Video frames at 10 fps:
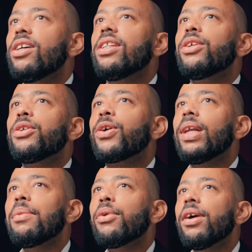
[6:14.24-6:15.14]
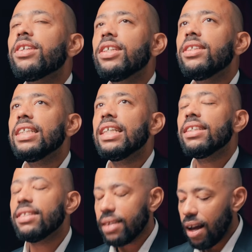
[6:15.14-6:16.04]
The collaboration
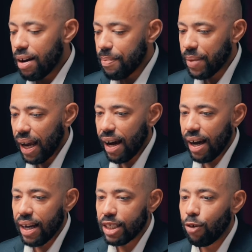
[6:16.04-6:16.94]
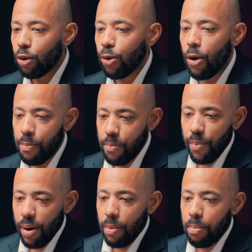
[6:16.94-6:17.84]
is as follows.
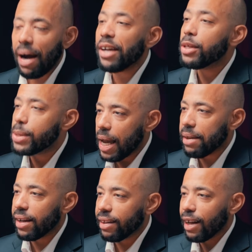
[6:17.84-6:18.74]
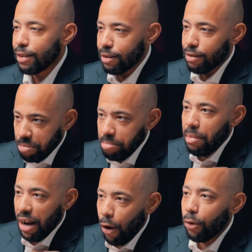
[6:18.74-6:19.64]
My understanding, that's
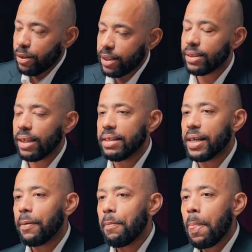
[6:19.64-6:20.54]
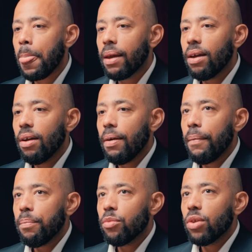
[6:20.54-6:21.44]
my own understanding.
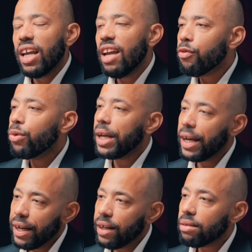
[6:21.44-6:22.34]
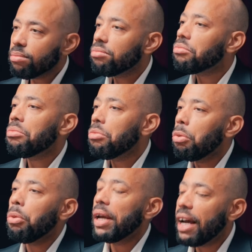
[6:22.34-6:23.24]
Every year,
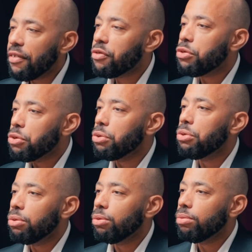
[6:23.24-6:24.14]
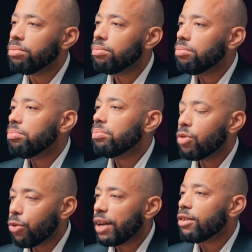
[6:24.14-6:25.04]
we have to
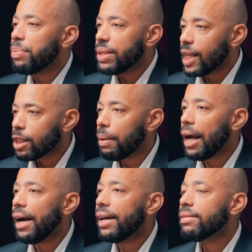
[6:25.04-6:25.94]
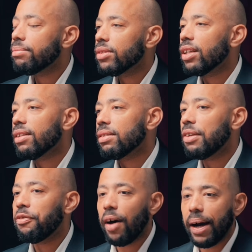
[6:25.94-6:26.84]
create a business plan,
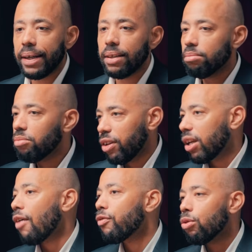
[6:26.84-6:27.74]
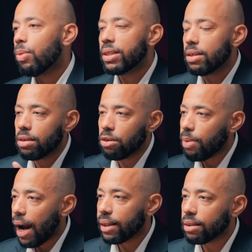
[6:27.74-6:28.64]
define in Carrefour what is the
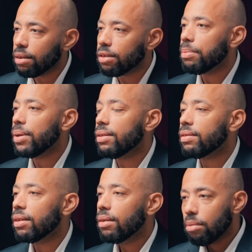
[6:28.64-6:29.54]
right assortment,